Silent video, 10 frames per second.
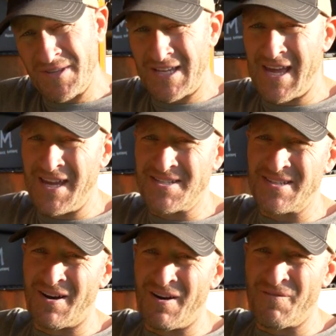in the
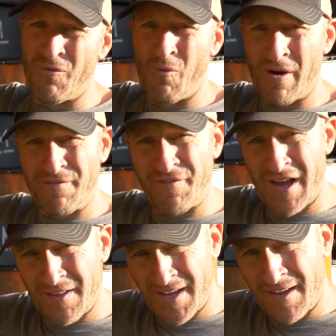case of one
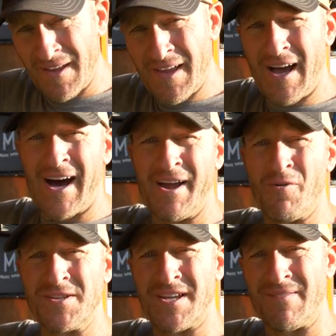failing, I
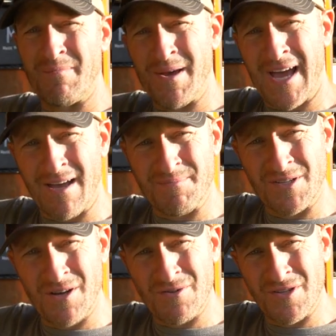always have the backup
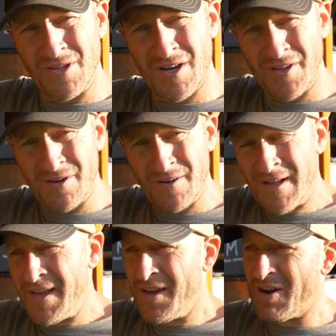to go to the other.
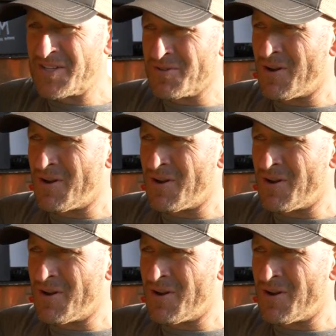It also